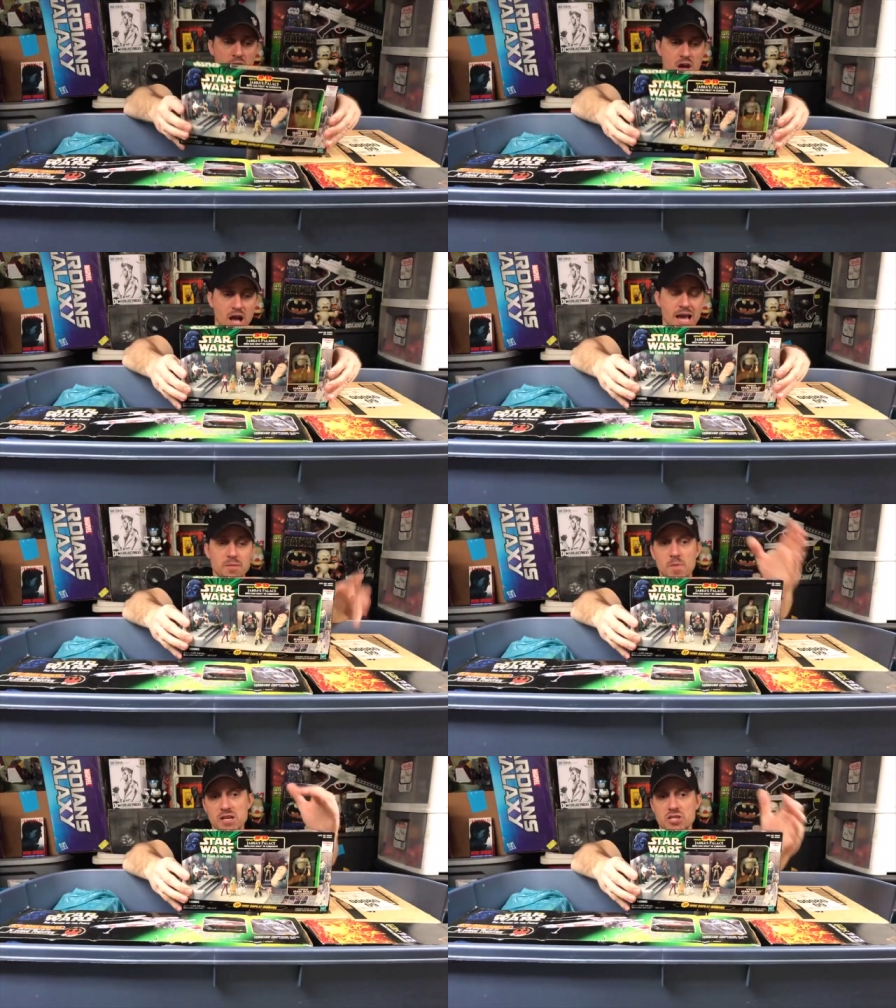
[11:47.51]
I had
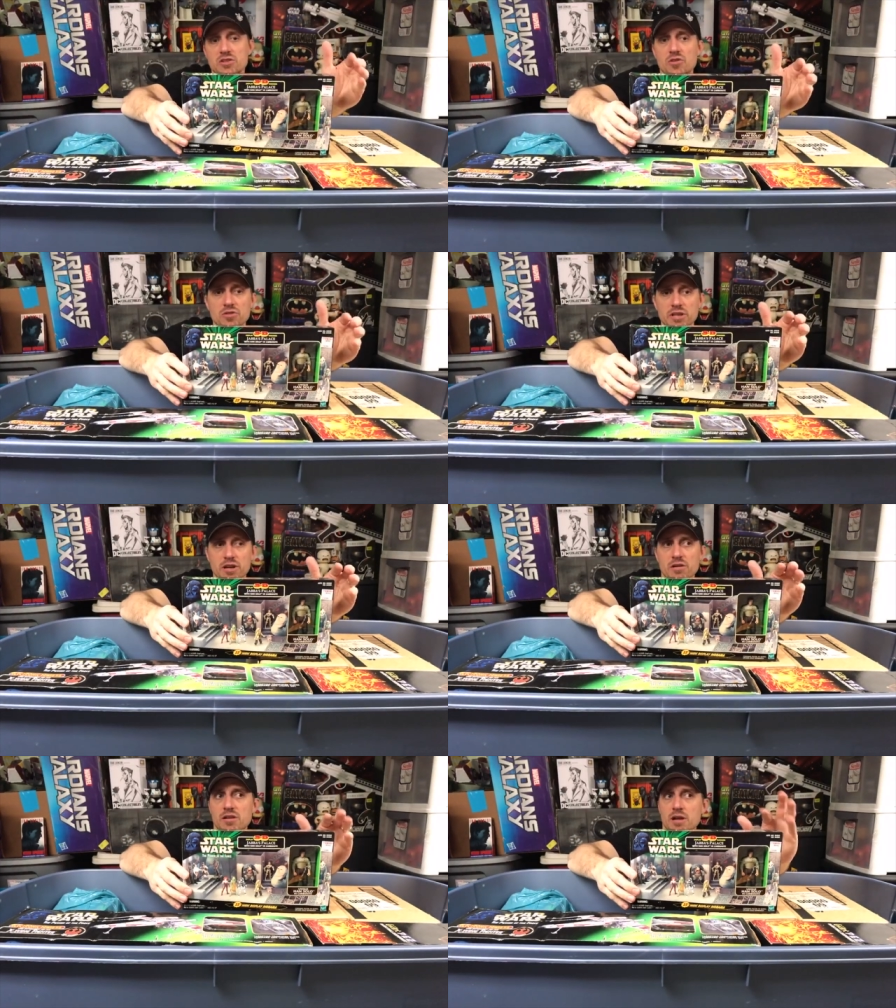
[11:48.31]
mentioned
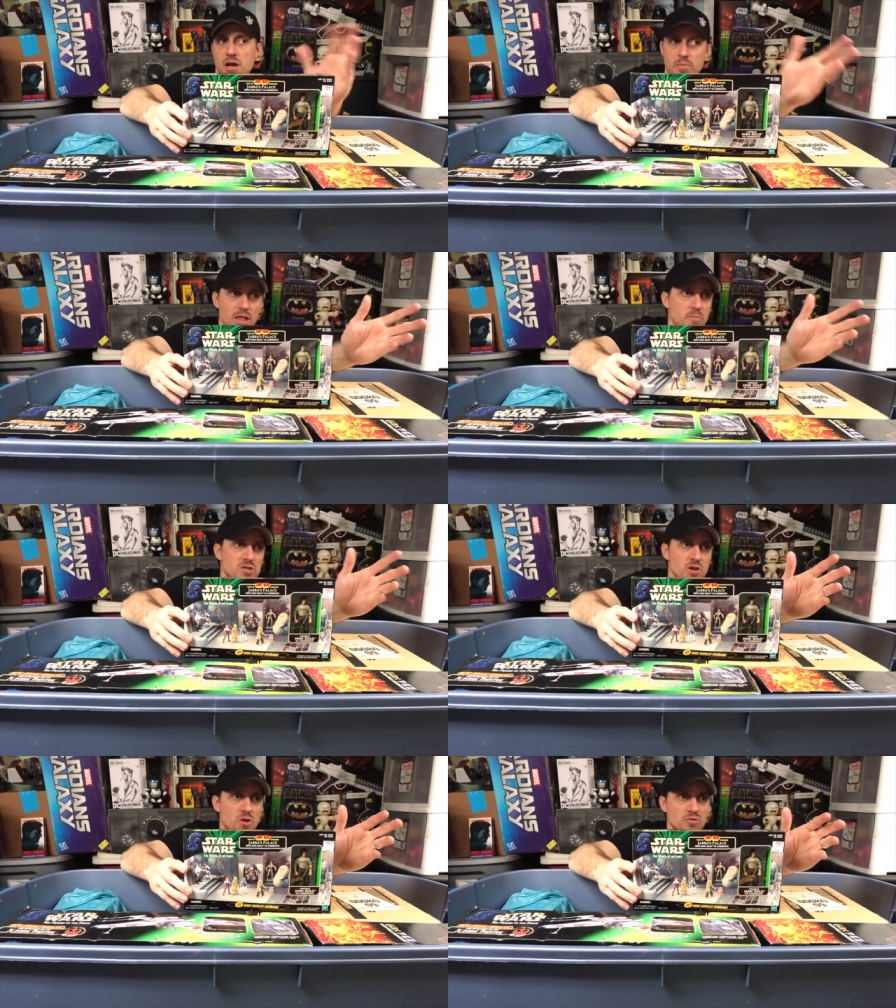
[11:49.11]
earlier in a couple
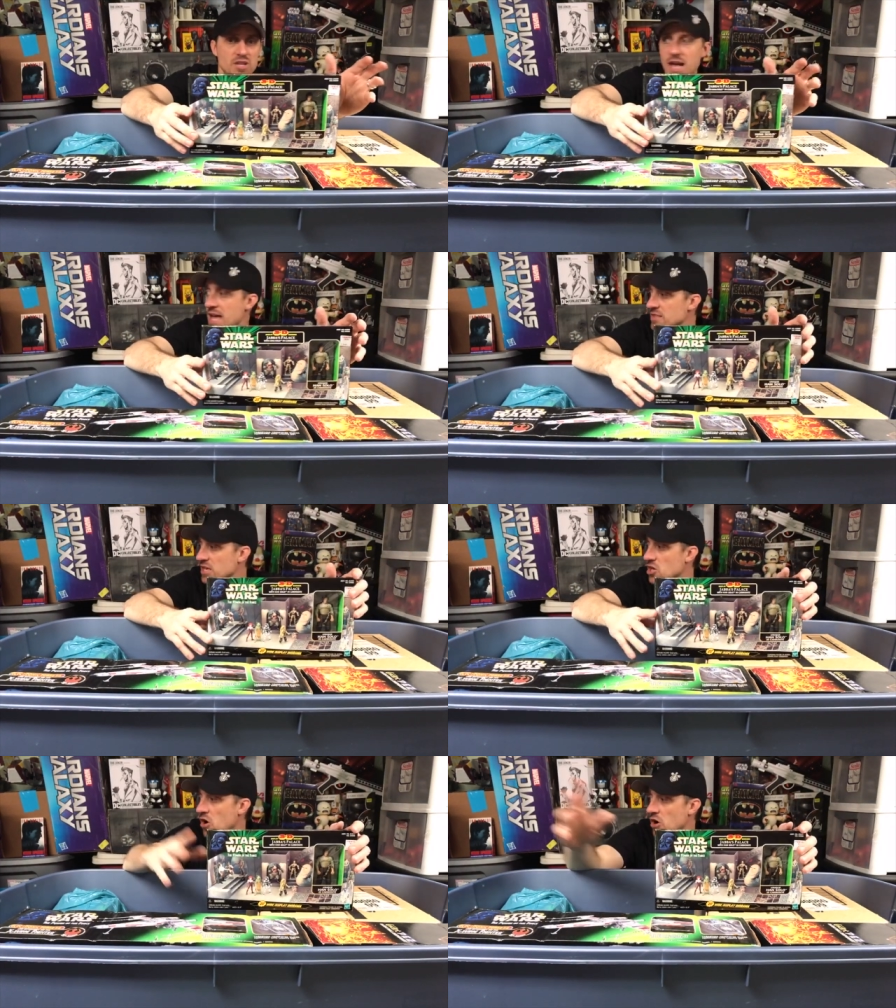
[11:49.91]
episodes, I had the
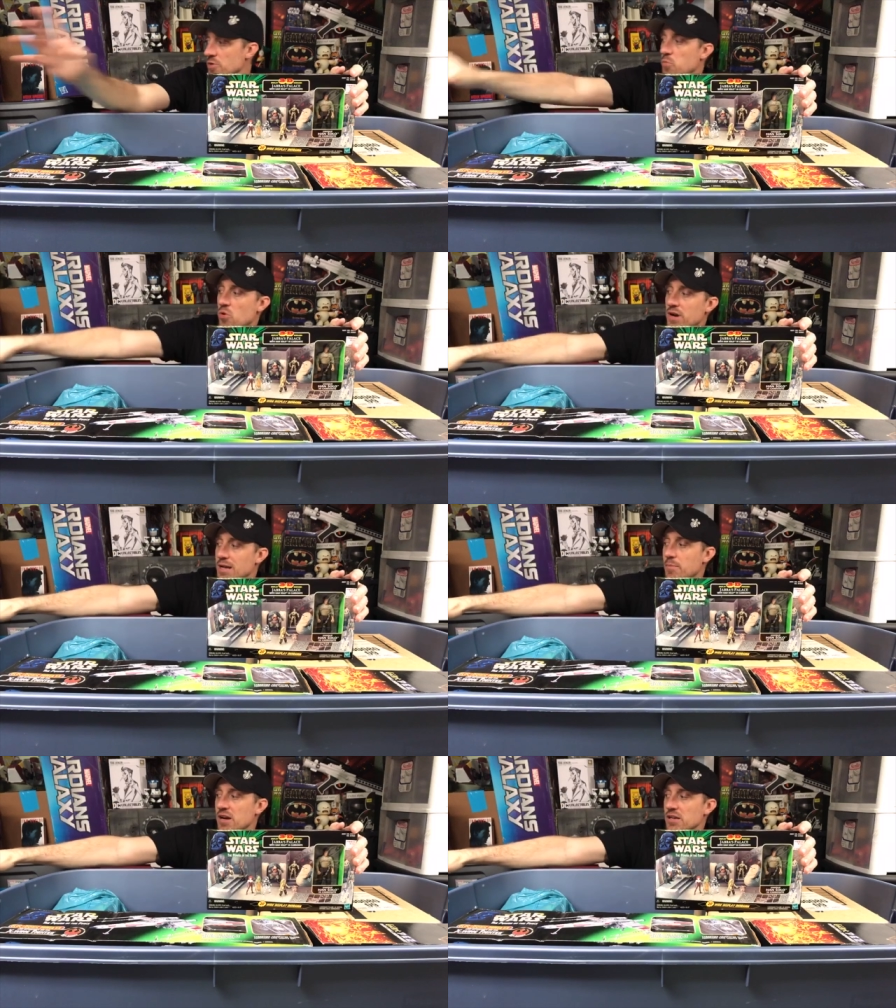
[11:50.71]
cardboard, I can
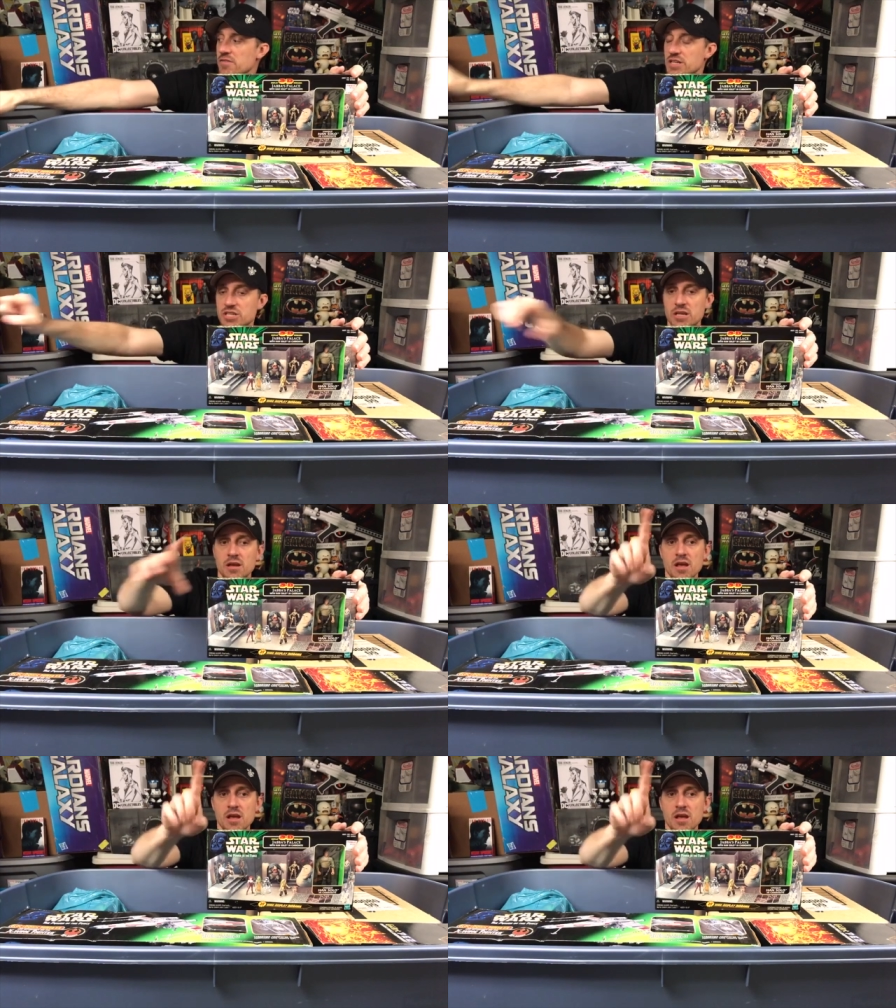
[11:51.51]
barely reach it,